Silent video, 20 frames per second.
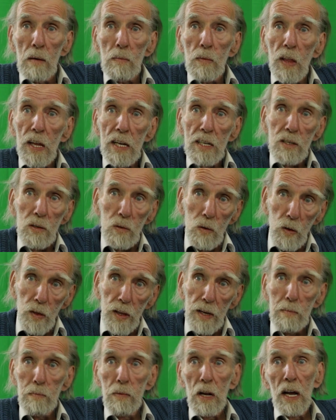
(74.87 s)
But that's all
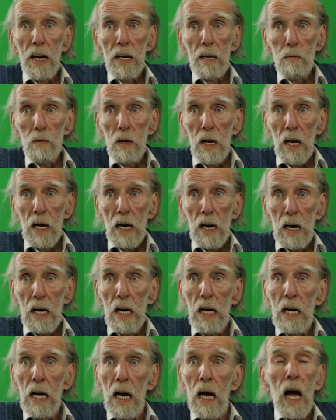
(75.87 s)
they bloody well
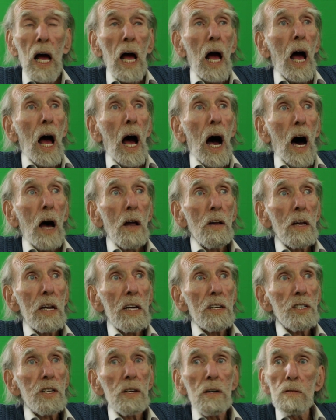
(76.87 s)
are,
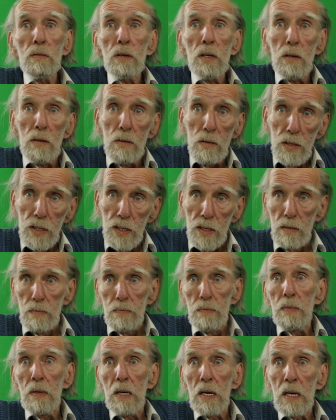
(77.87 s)
unless you use
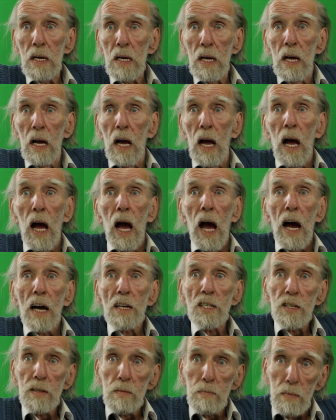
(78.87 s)
them
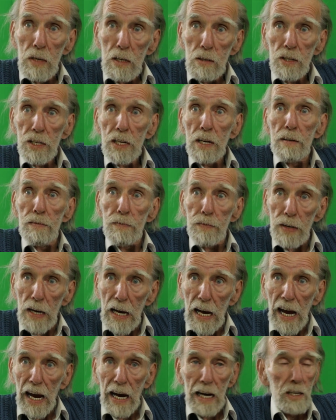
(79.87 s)
as the motor for
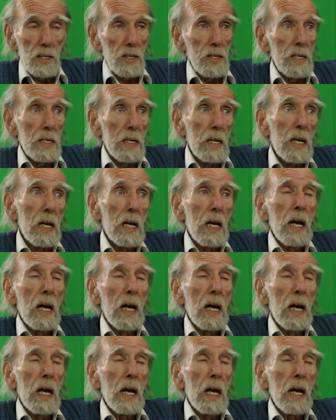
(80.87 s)
action.